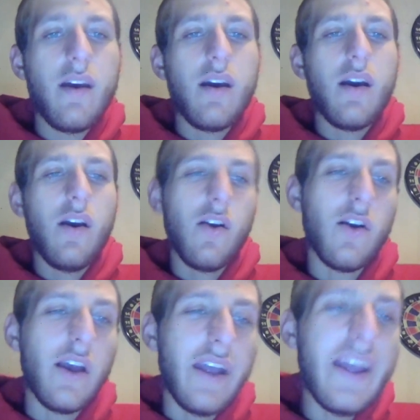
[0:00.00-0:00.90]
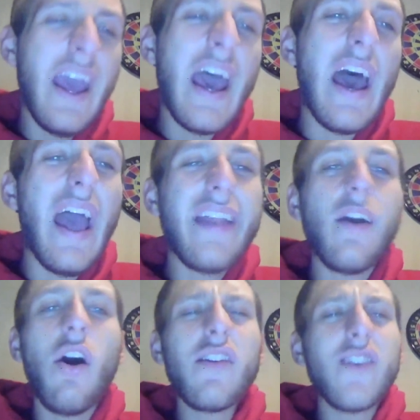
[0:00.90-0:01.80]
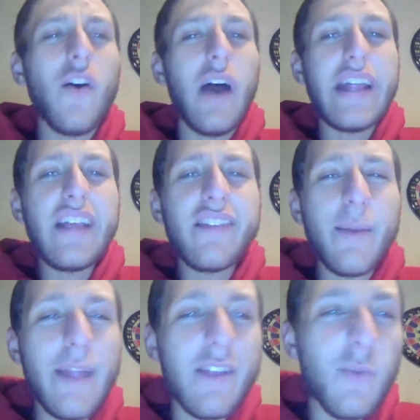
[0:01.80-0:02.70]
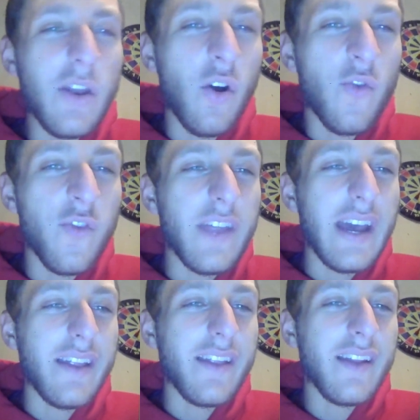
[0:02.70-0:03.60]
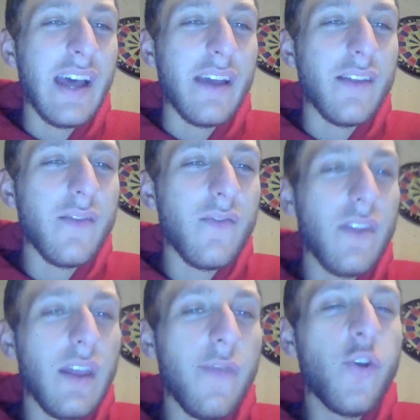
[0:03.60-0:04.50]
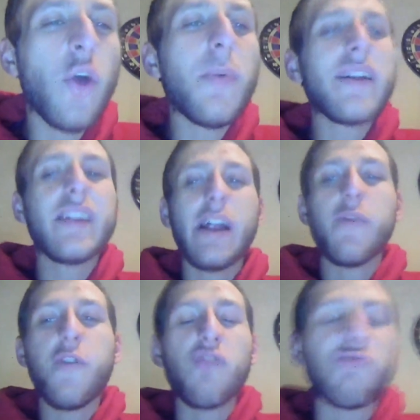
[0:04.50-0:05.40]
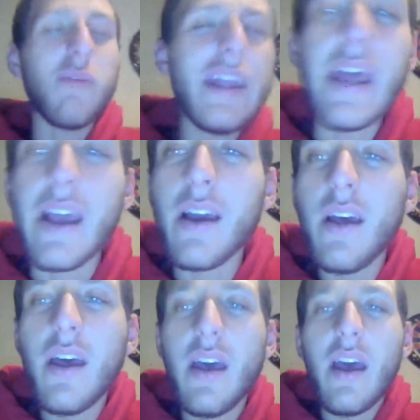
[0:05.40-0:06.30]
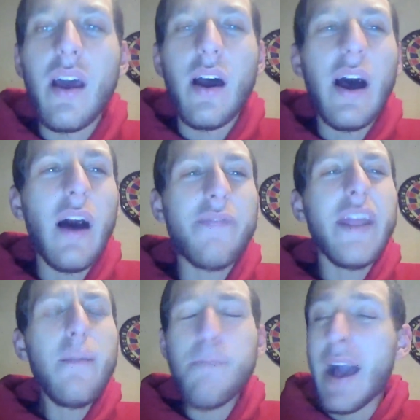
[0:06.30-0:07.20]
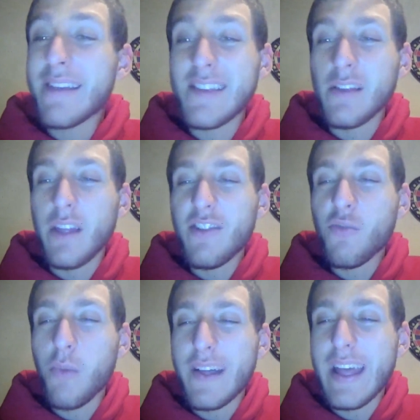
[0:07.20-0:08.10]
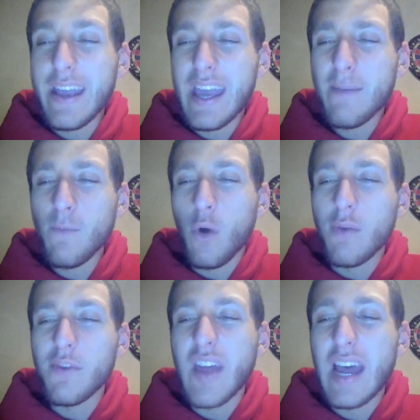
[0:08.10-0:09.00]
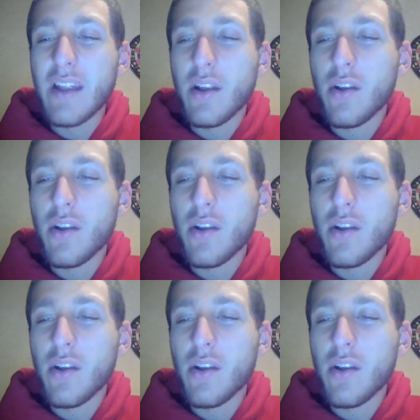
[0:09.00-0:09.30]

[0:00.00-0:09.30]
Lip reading: All right. Yeah, and also I think something that's been over that if you go back to their first meeting, didn't Paxton Lynch play that game, or was that?